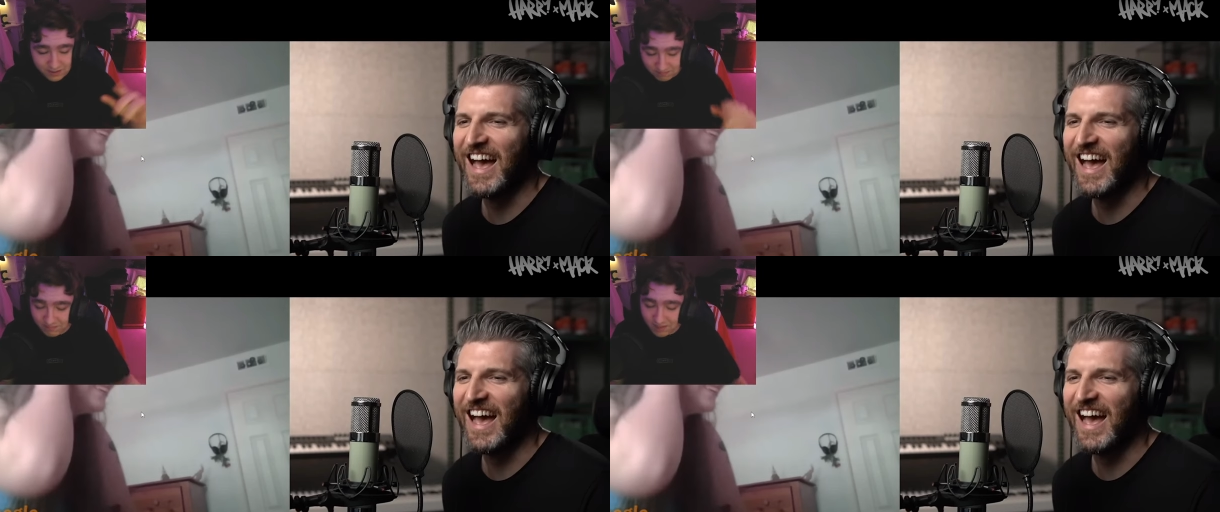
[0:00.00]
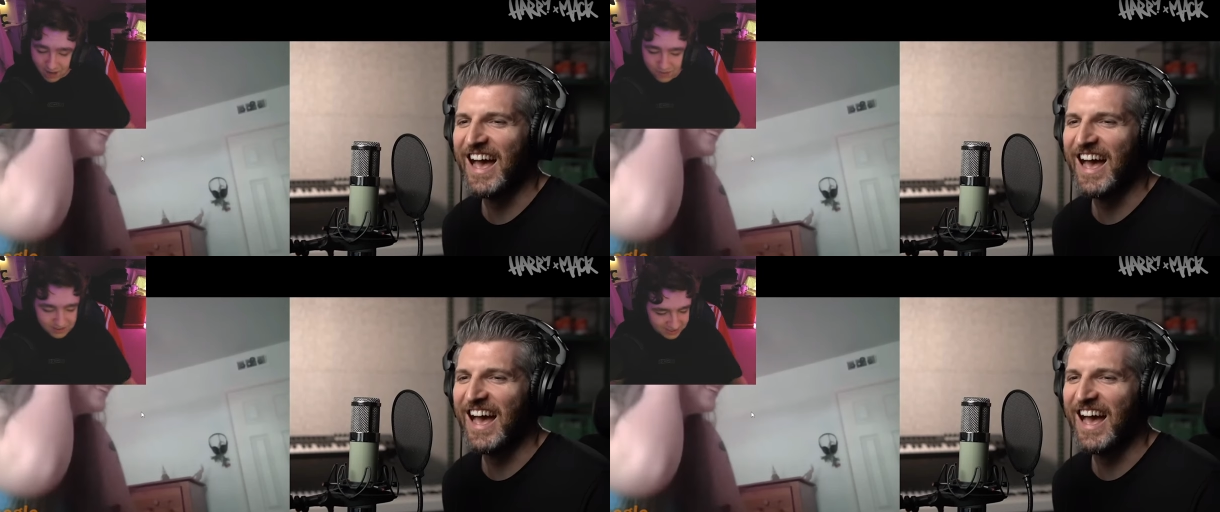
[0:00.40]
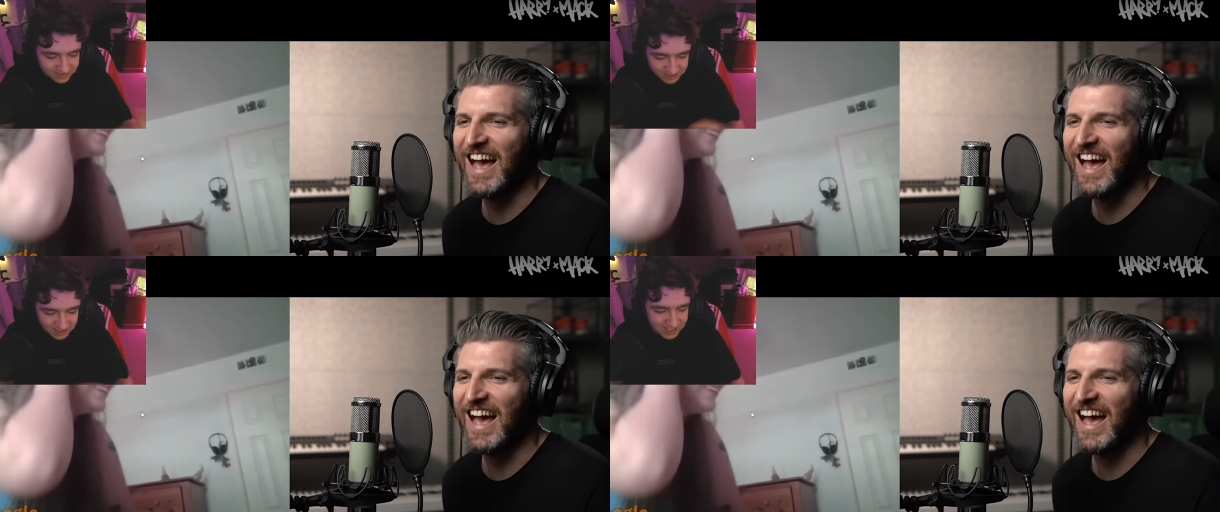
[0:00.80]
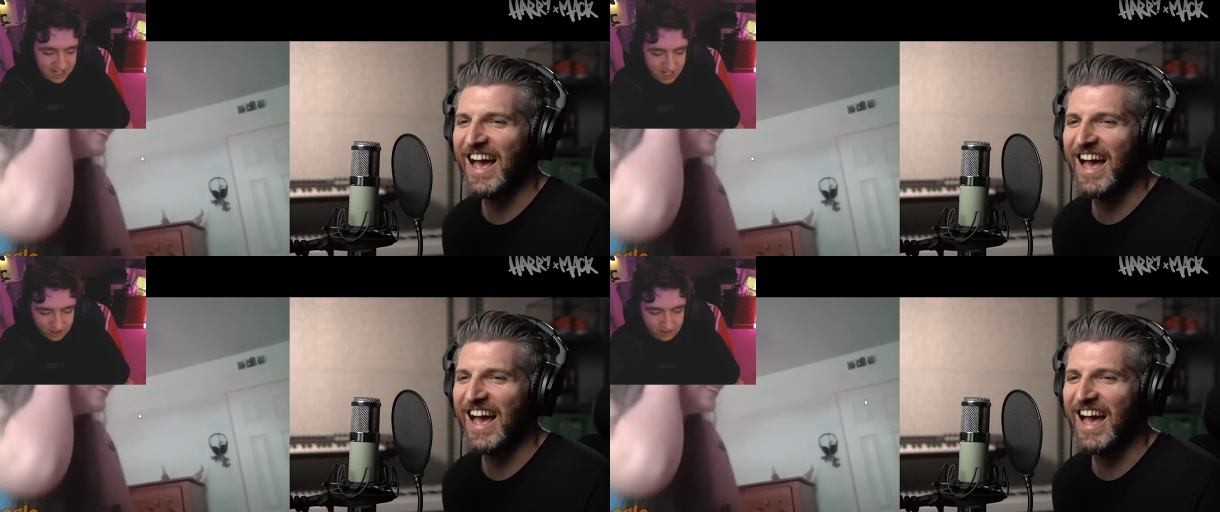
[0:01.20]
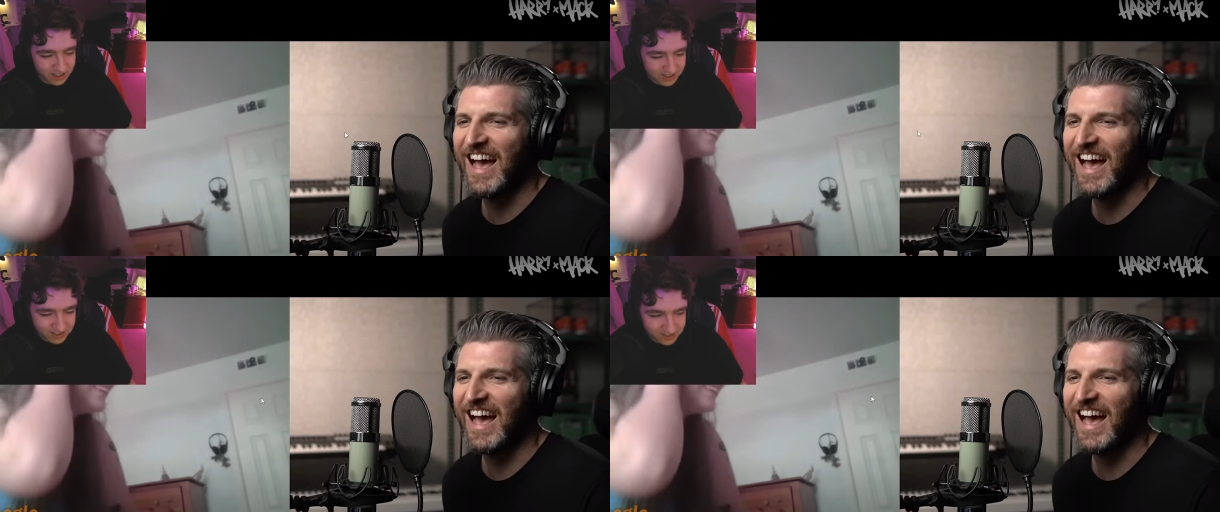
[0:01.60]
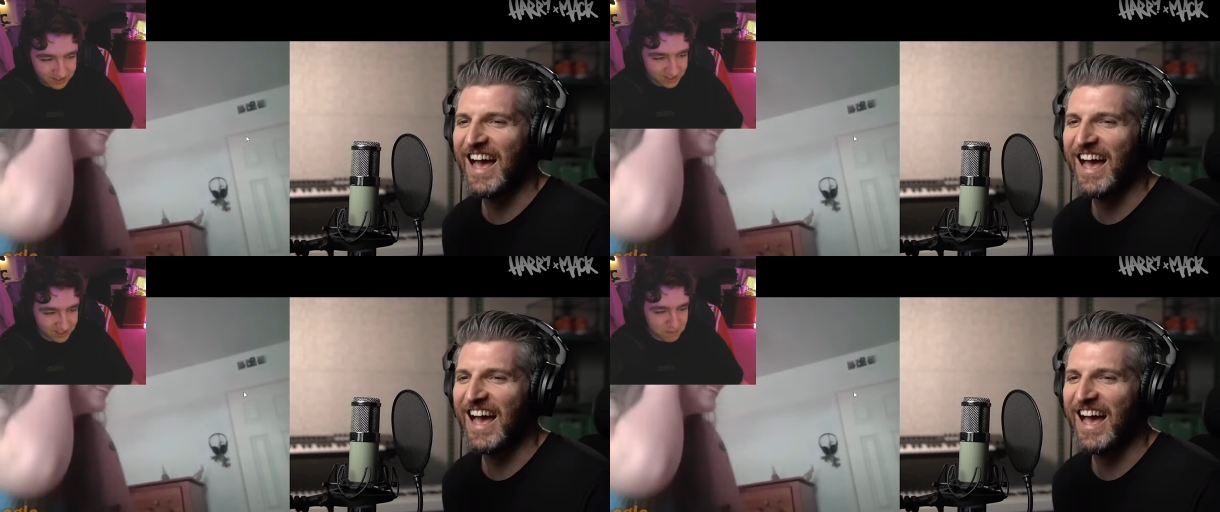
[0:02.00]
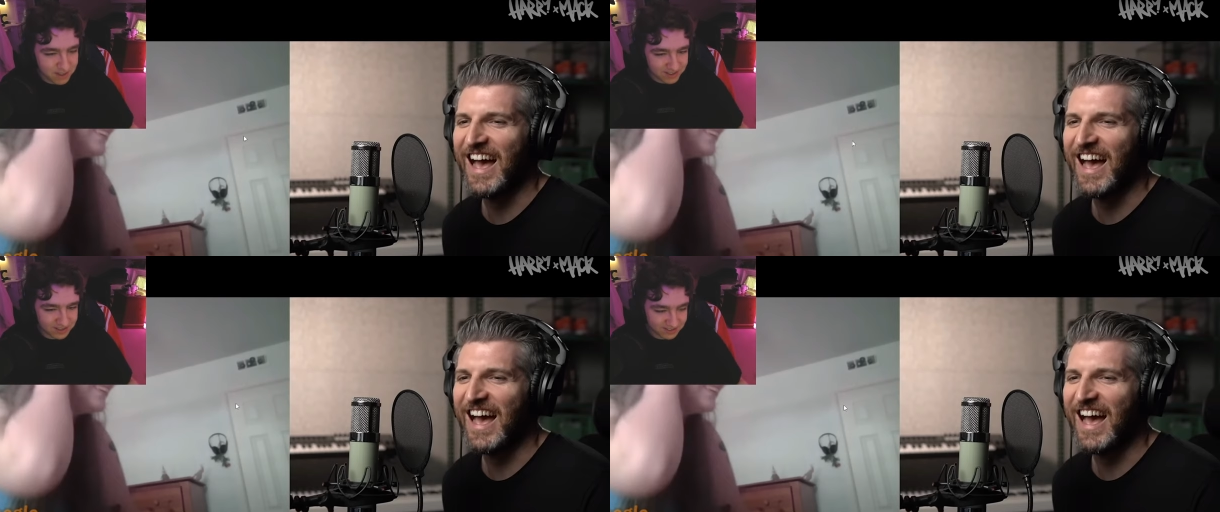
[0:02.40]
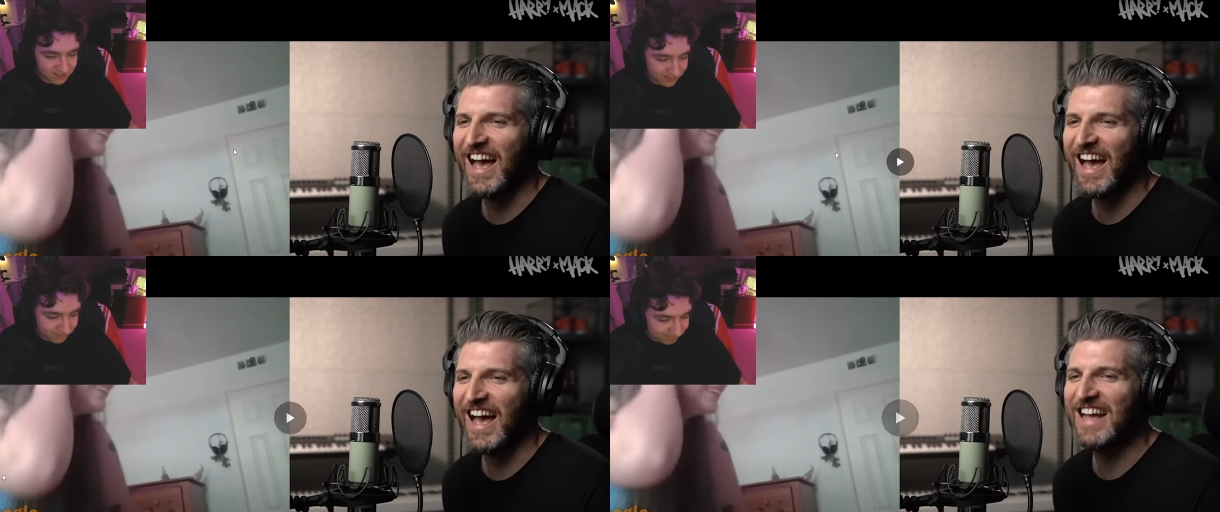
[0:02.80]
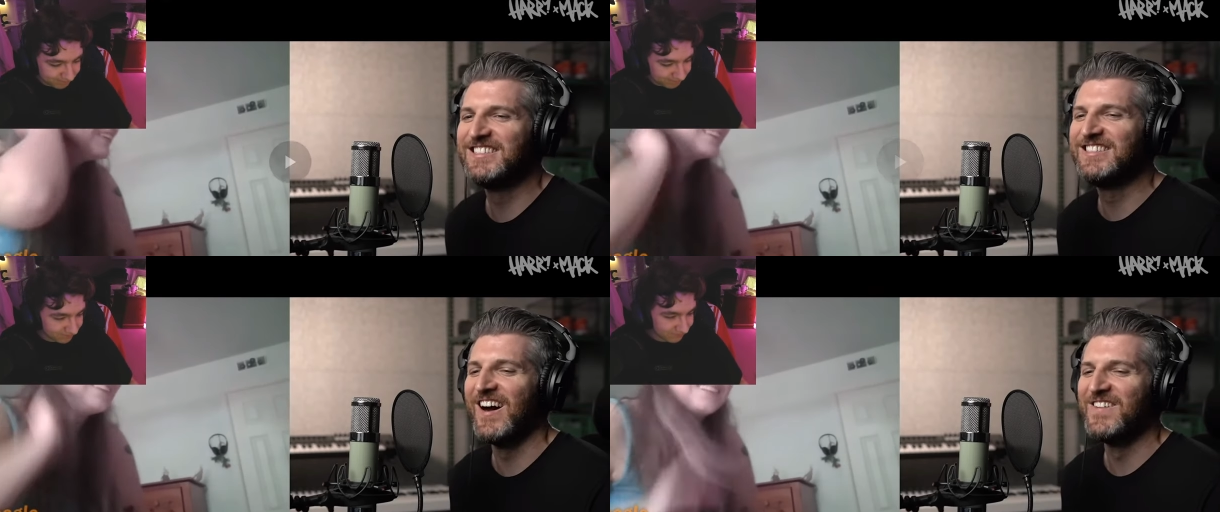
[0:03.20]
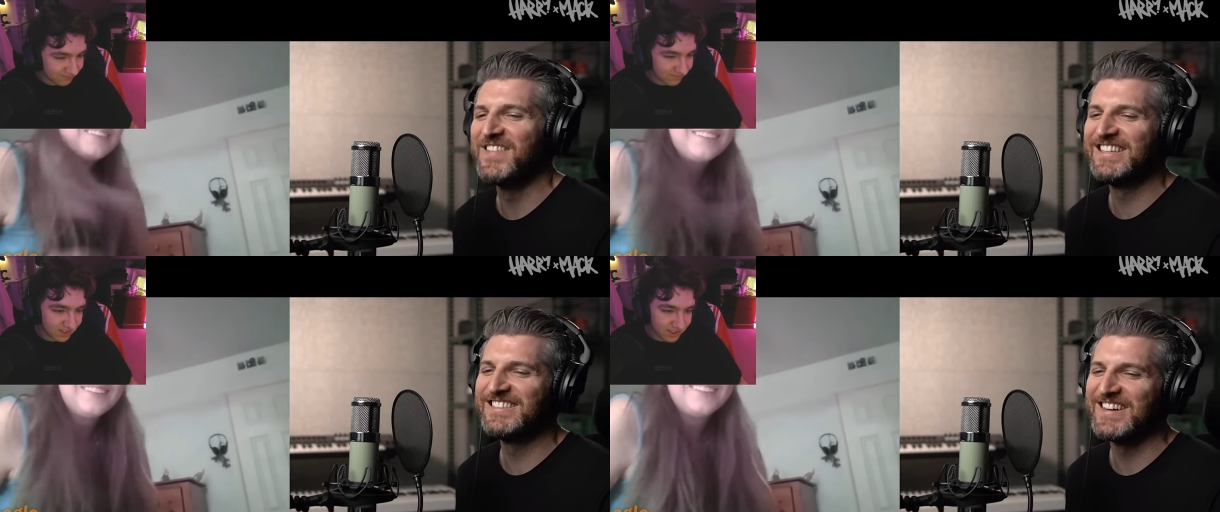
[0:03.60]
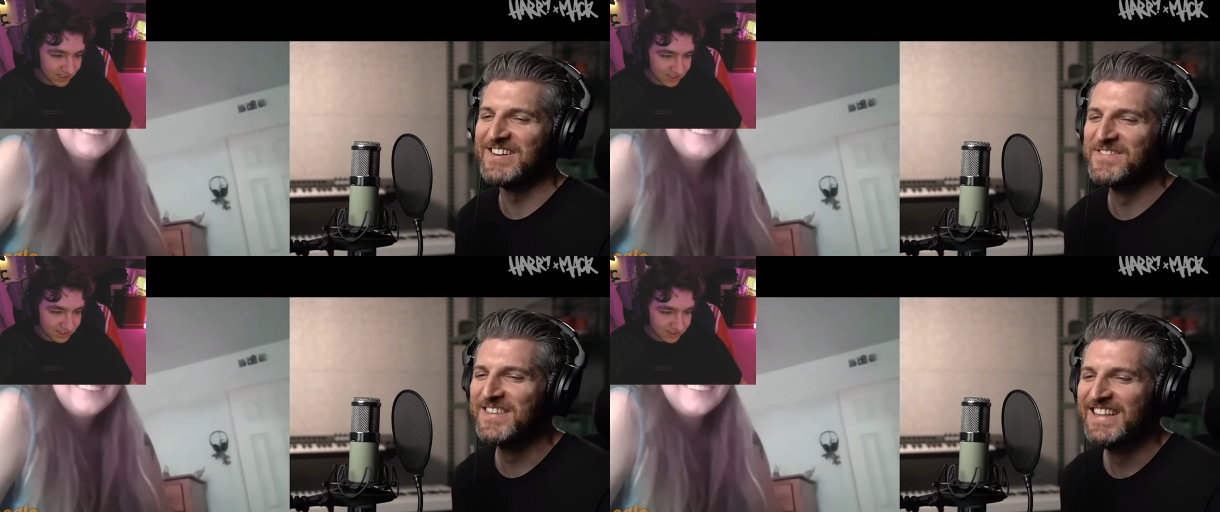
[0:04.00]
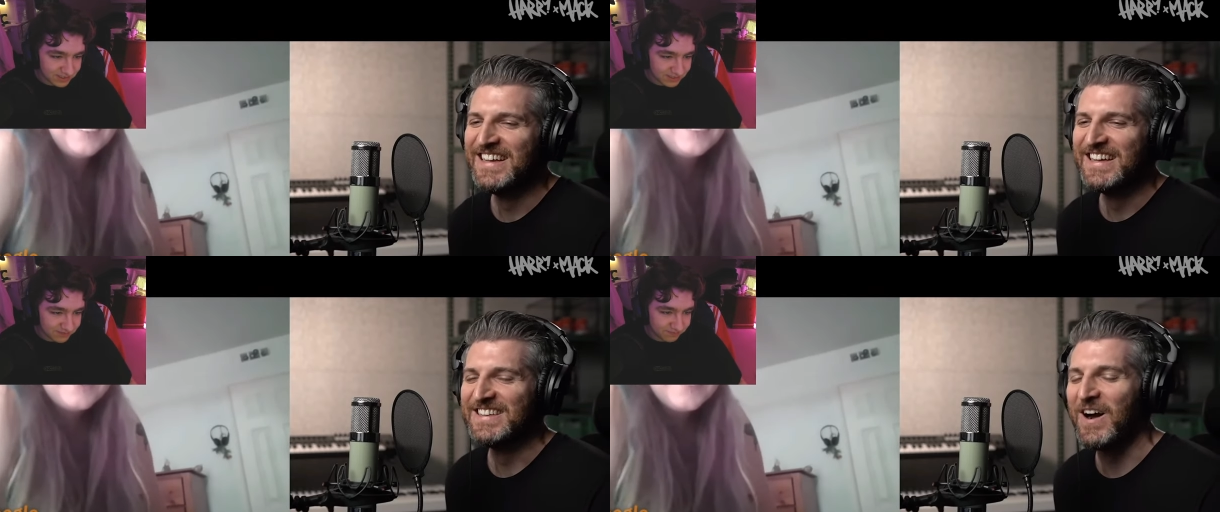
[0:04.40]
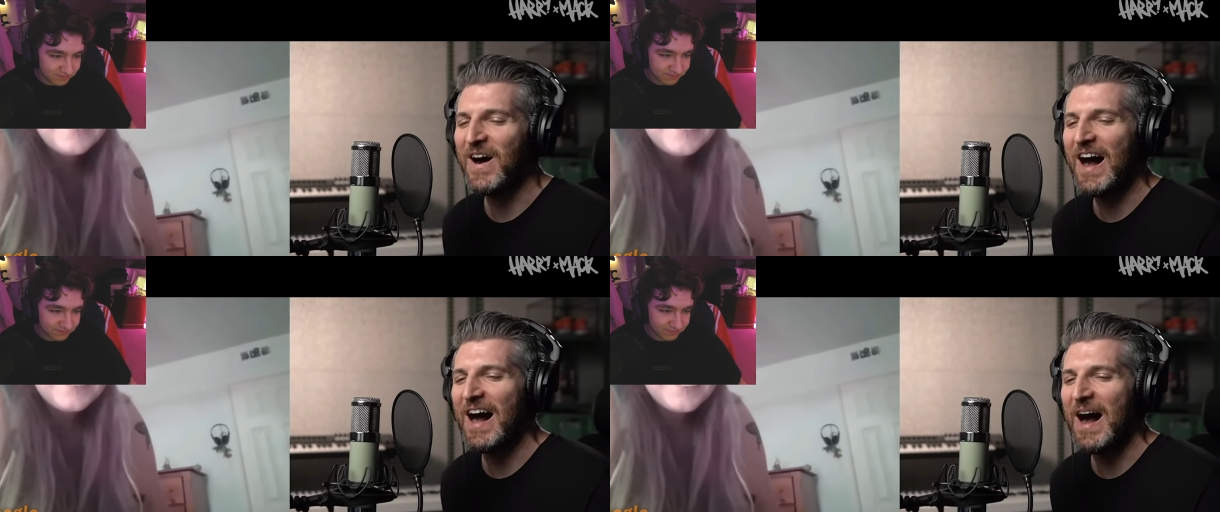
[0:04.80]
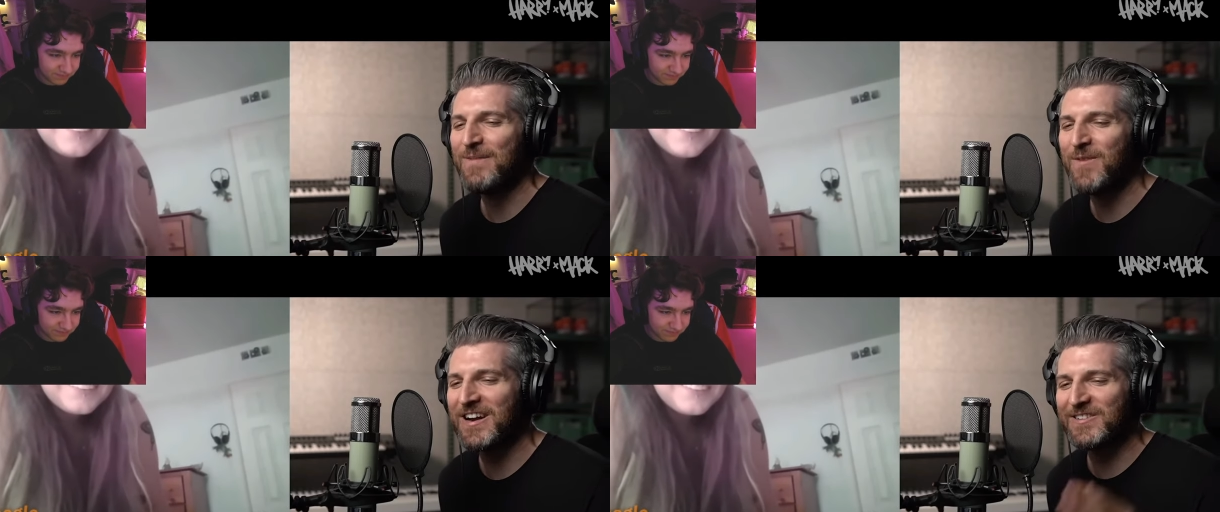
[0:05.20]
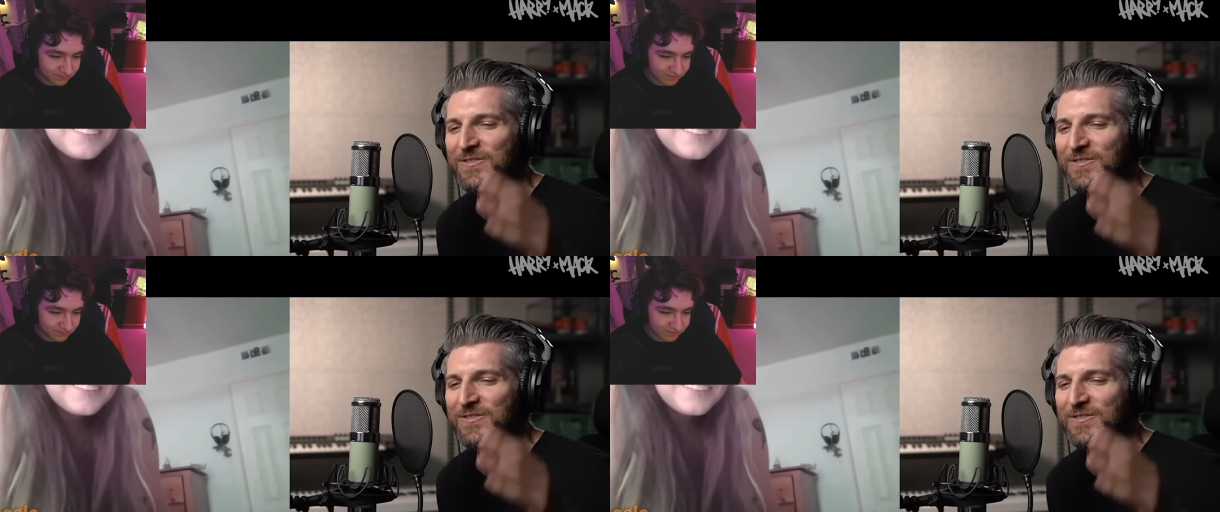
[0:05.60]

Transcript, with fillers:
Speaker 1: everything's clicking together. I, I, I make sense now.
Speaker 2: It's dope. That's dope. Yo, uh, I'm on here doing